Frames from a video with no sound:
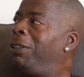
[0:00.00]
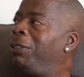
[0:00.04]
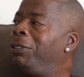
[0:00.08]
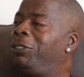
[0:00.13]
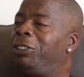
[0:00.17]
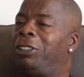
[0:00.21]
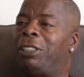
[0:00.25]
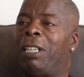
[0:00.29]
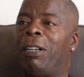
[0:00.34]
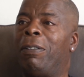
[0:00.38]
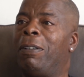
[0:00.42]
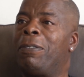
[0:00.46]

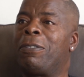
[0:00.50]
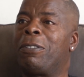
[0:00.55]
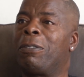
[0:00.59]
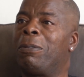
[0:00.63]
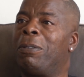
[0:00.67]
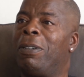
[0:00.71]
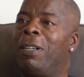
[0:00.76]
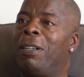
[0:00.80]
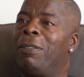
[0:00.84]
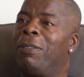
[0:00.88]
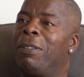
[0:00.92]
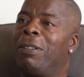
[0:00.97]
Sheriffs or
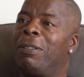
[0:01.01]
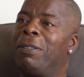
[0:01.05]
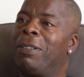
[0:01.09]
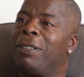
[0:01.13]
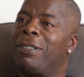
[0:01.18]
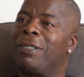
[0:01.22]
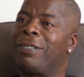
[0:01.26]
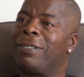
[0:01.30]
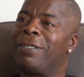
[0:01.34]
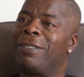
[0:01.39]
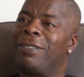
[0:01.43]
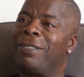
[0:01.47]
whatever it
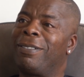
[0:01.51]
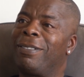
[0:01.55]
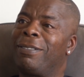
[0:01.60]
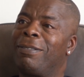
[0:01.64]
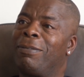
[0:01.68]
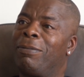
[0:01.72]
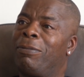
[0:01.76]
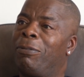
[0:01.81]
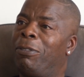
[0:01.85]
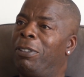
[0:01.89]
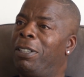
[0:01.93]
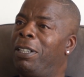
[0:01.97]
was.
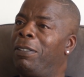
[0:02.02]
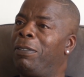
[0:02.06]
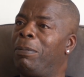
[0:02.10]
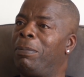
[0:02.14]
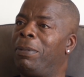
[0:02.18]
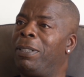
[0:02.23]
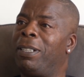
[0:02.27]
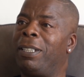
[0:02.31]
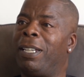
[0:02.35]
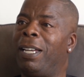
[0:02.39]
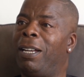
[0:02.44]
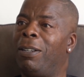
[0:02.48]
3 of them
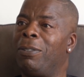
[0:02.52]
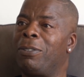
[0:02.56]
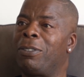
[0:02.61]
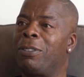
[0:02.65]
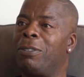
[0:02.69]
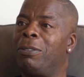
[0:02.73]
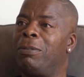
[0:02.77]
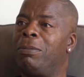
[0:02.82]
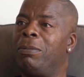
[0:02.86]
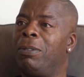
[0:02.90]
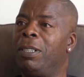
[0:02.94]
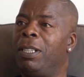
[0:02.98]
in the
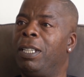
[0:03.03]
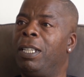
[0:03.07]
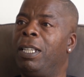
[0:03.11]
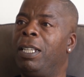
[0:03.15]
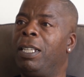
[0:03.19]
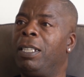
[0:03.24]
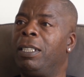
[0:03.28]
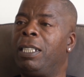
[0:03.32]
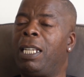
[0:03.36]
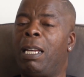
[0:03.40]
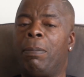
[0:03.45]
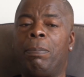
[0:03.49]
council.
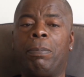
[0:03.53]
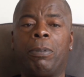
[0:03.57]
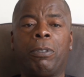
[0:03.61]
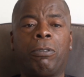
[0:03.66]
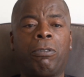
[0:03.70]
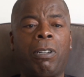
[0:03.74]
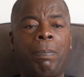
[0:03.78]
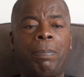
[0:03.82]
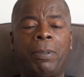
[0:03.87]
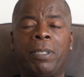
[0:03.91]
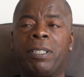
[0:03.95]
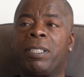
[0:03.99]
Yeah,
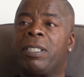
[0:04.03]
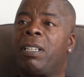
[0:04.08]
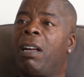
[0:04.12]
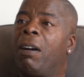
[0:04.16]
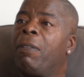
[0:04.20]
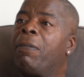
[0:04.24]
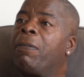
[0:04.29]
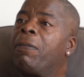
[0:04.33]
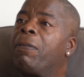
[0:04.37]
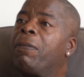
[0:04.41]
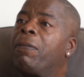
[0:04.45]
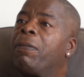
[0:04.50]
grab your
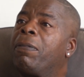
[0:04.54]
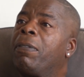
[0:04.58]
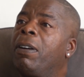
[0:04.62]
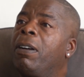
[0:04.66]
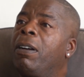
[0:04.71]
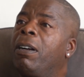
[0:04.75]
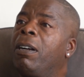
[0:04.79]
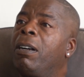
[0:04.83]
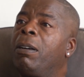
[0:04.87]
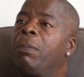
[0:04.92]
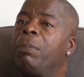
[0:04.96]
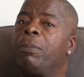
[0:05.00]
stuff.
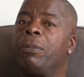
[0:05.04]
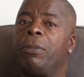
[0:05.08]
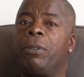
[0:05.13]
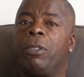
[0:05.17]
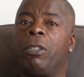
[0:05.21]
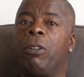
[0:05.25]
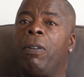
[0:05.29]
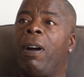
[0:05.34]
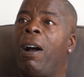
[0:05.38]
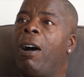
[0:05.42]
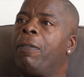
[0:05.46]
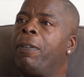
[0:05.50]

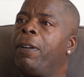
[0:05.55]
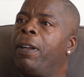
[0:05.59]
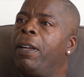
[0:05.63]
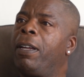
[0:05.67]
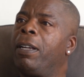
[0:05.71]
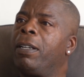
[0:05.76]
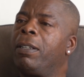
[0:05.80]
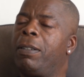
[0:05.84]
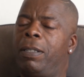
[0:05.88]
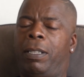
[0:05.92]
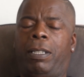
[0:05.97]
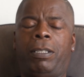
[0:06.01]
You're out of
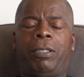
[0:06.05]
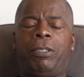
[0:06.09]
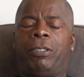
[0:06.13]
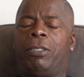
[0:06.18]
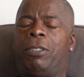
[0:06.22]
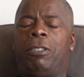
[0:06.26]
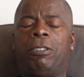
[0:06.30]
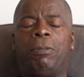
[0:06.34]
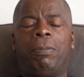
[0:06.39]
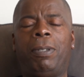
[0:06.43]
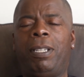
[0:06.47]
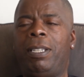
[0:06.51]
here. Oh,
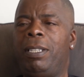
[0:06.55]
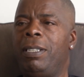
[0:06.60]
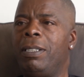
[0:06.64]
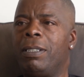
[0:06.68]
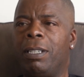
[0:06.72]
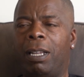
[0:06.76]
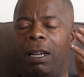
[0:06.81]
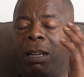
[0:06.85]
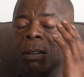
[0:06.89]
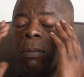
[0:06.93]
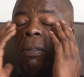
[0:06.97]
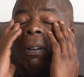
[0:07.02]
excuse me? You're
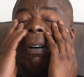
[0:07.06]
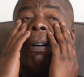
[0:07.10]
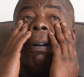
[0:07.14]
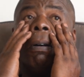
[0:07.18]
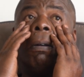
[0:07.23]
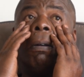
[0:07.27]
like, what?